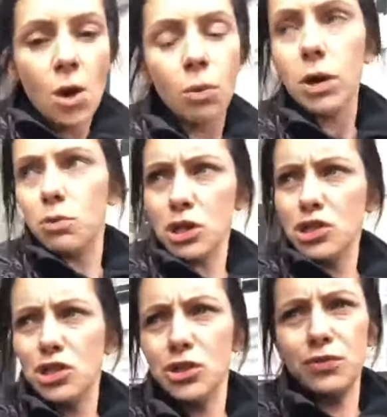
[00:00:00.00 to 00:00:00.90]
What I
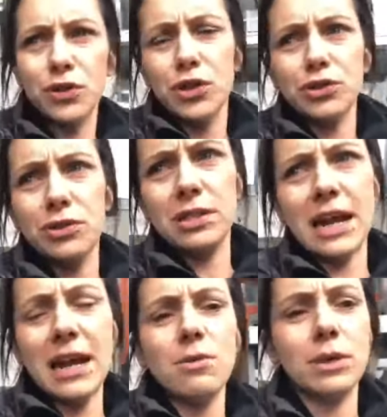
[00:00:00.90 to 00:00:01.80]
wanted to do for you
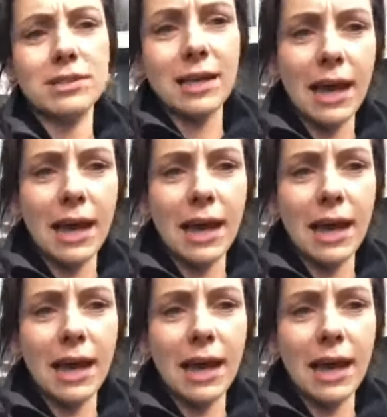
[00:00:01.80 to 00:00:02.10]
today was